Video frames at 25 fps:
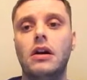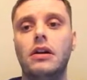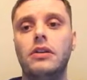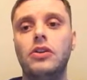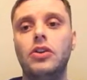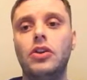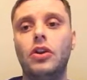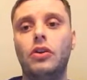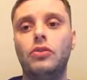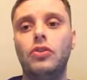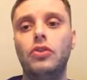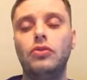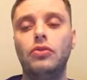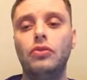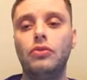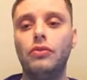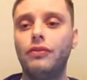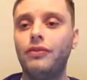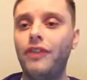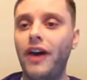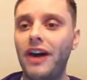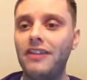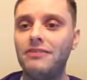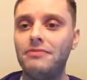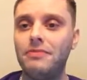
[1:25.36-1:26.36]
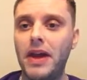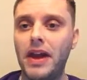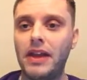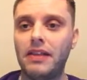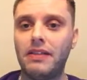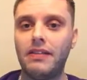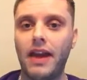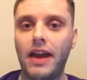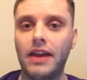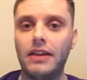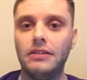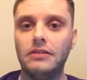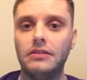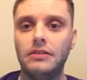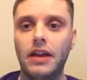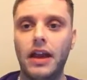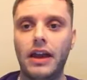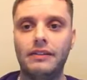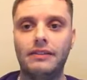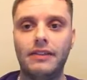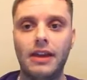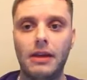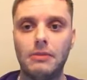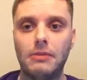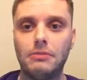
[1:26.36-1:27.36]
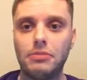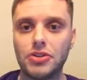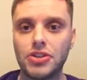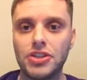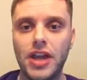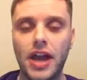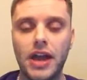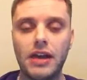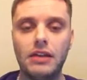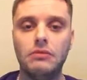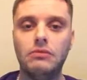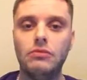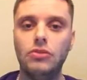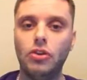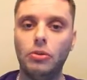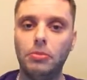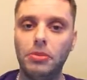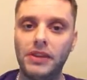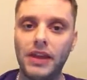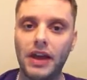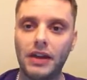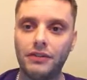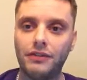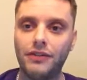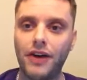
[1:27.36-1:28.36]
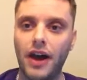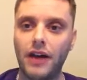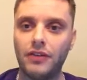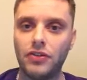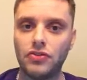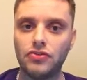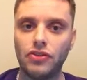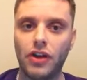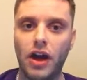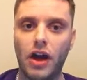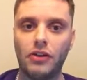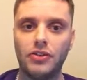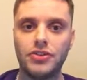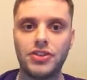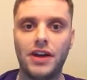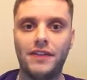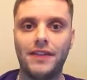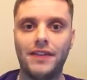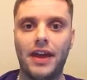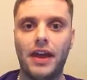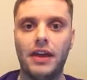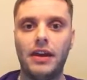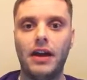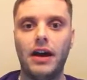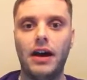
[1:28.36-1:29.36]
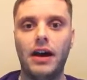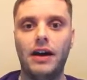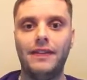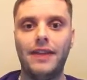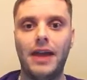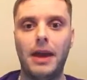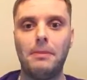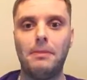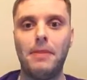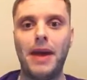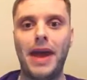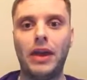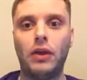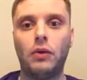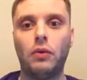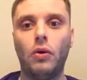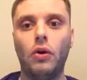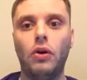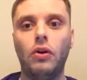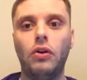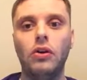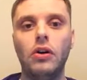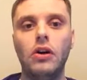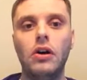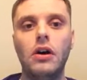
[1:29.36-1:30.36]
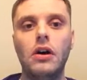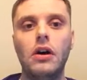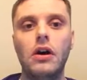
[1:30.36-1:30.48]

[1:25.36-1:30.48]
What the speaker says: you lose 5 bets at 10%, you'll be down to $500 on that bankroll.